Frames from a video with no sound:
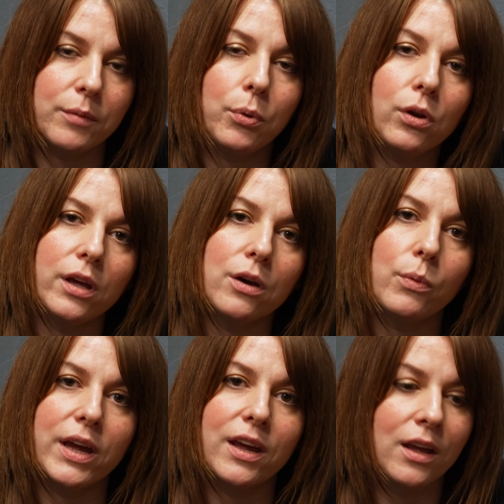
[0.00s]
and pull it
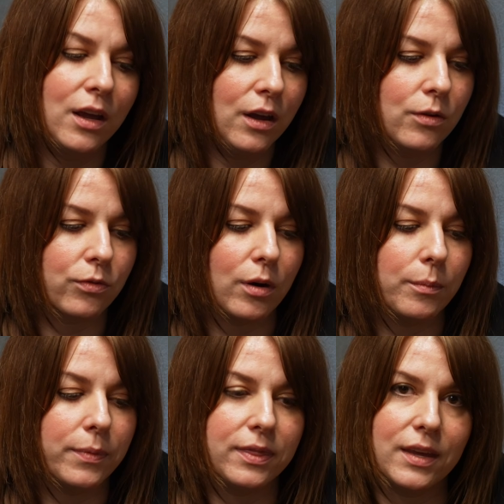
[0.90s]
away
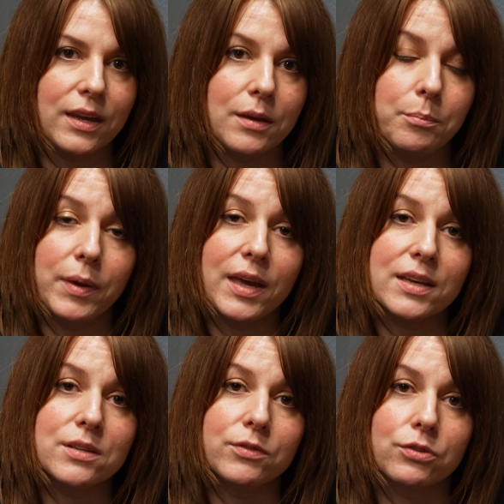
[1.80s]
from the
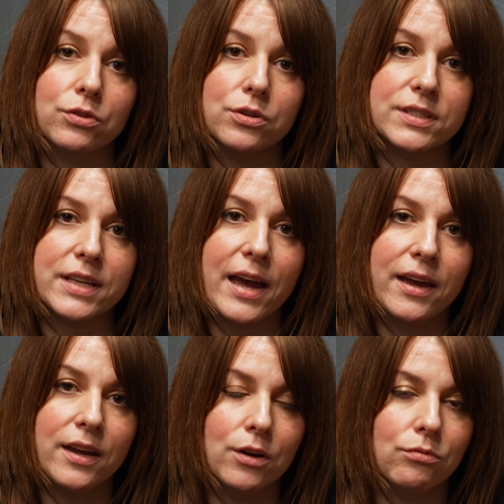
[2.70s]
base of the
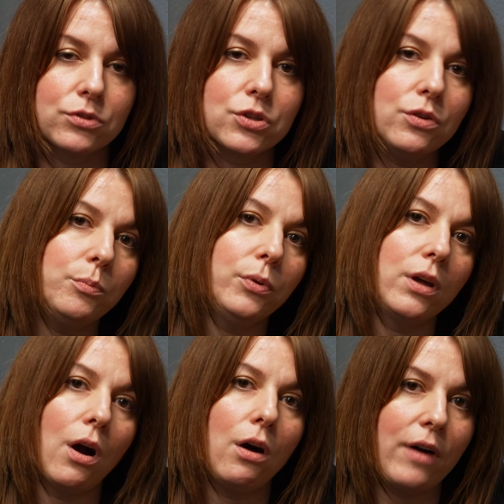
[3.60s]
rosette. Don't
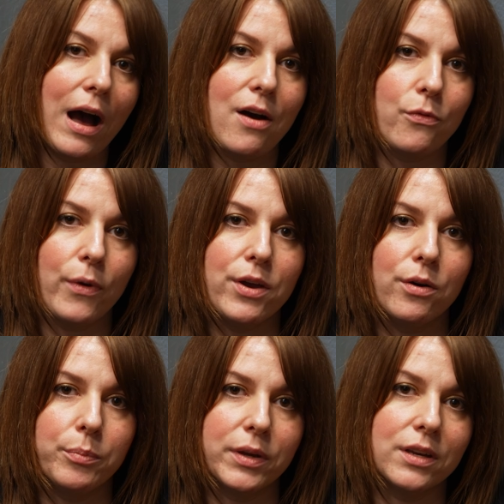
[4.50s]
pull it off halfway
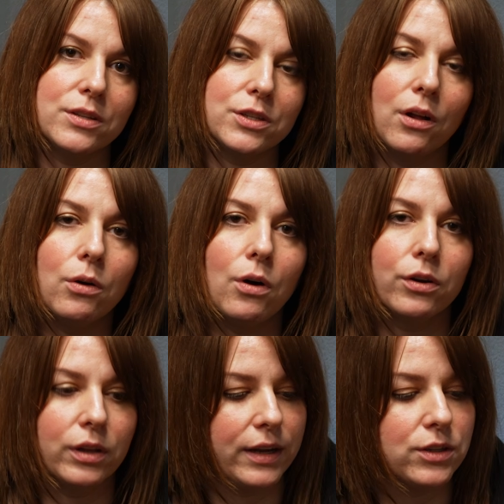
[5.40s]
up because
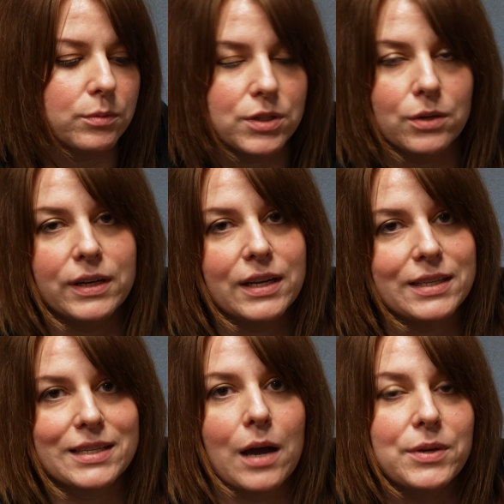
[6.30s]
all you'll end up doing
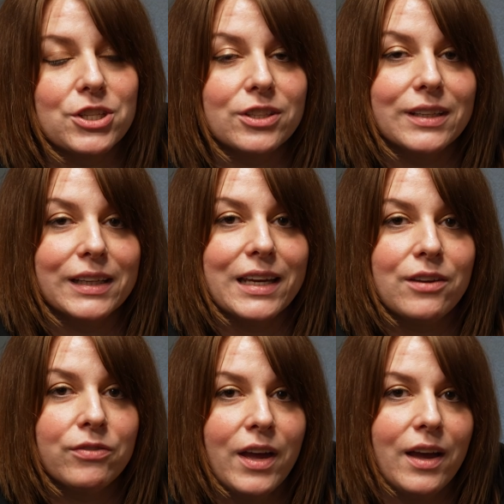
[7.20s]
is damaging the
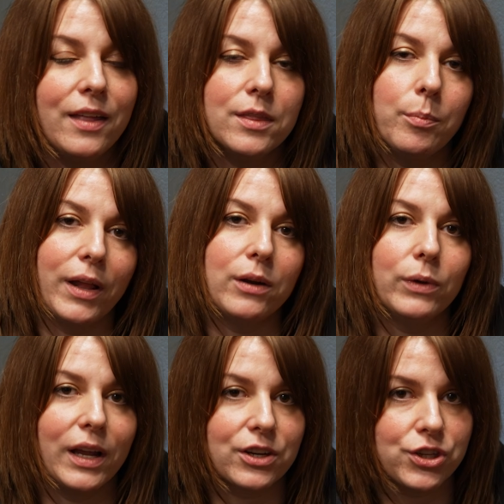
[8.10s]
leaf, and the plant
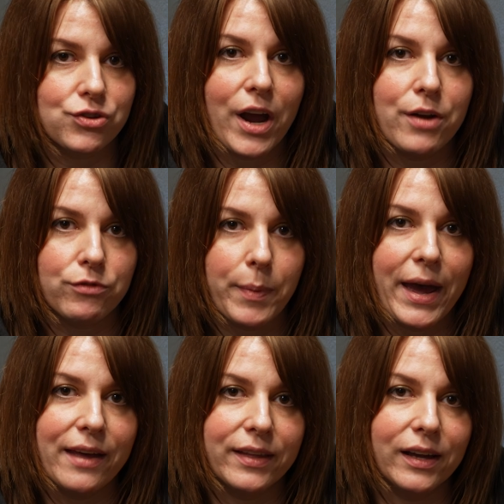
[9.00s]
will actually try and
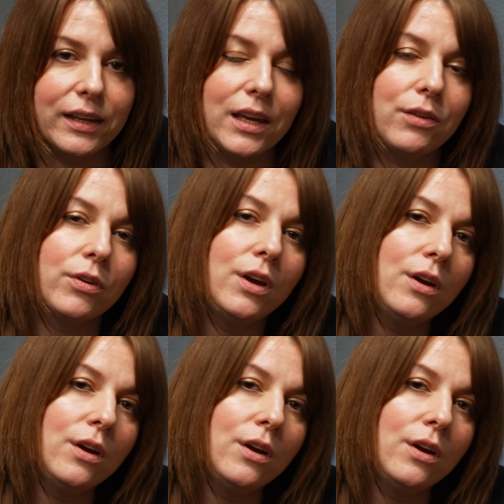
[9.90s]
repair that leaf.